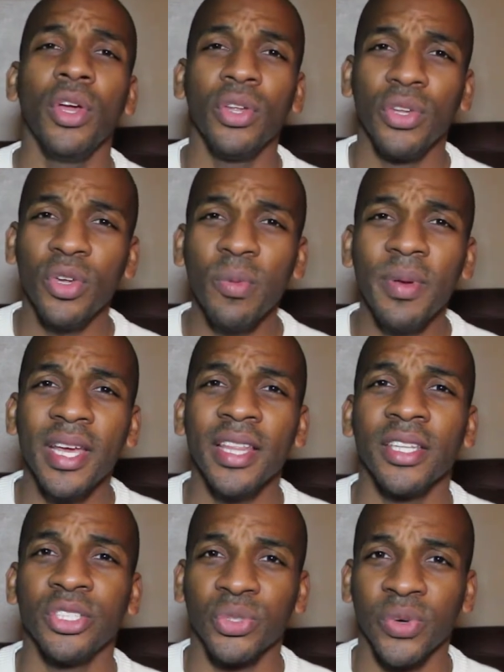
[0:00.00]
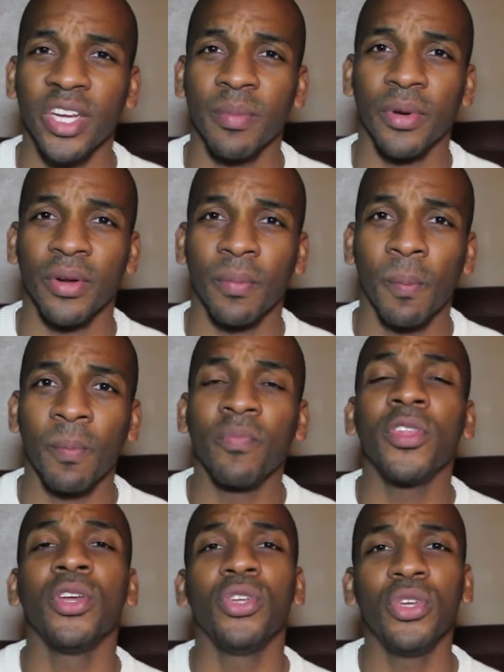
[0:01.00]
You being the dreamer,
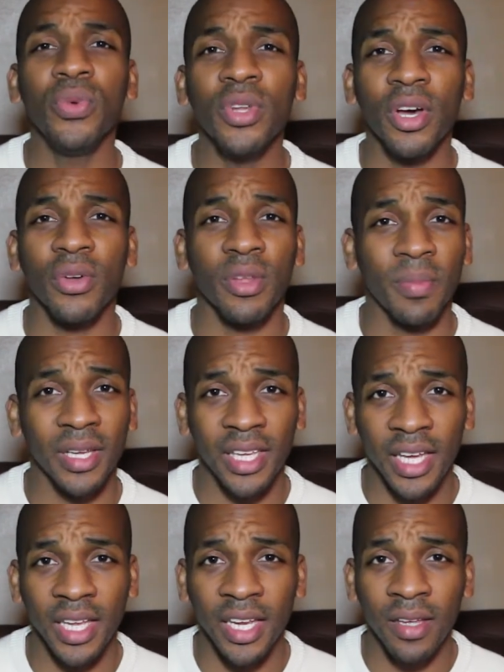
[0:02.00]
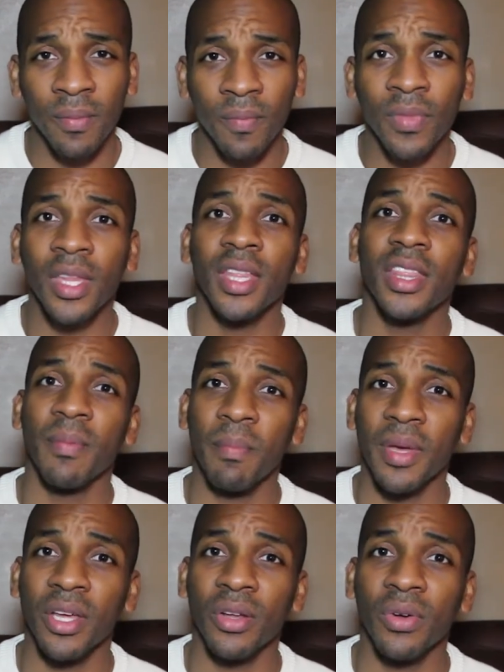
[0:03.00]
you know the beginning, the
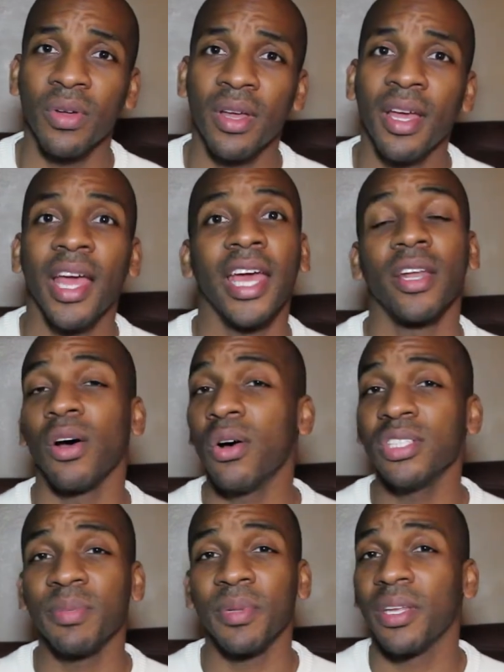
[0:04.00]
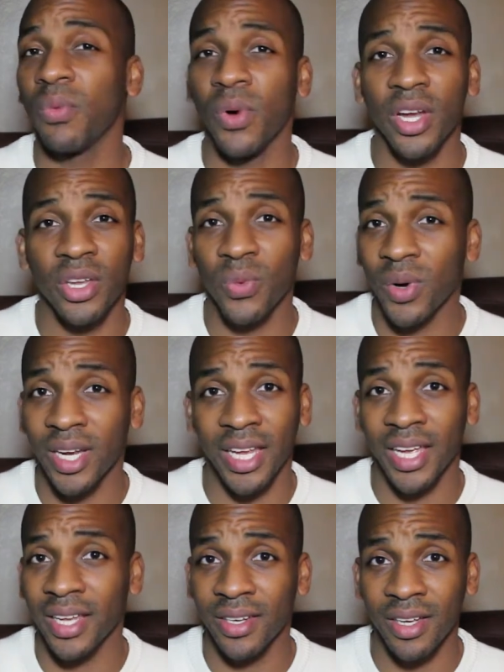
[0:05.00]
middle, and ultimately where you want to
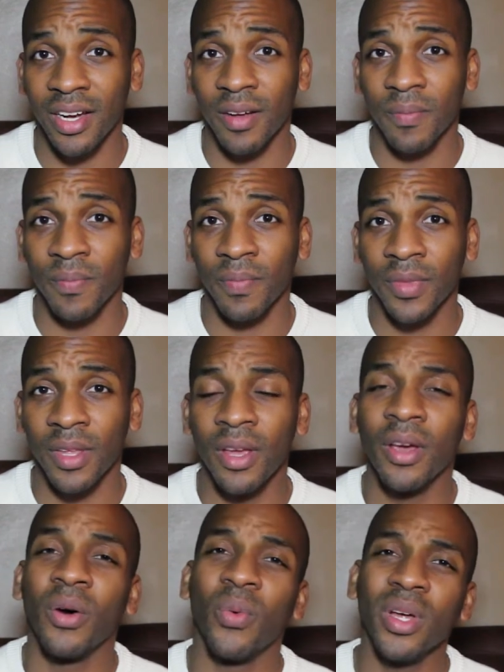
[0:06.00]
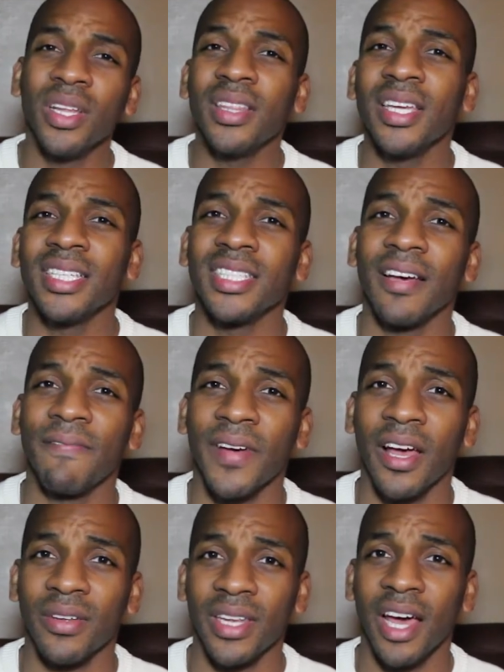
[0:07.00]
end up. One of the things I
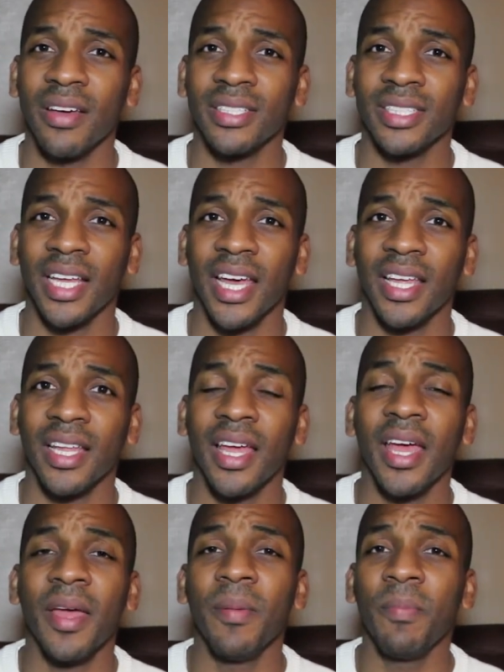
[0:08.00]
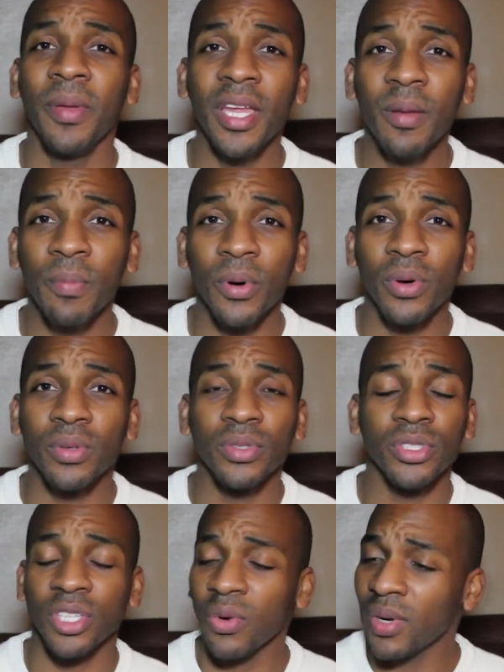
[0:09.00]
found out is that people
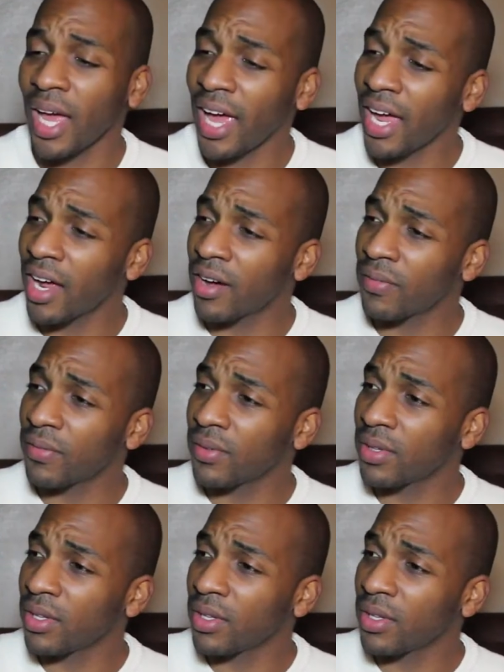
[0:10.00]
don't have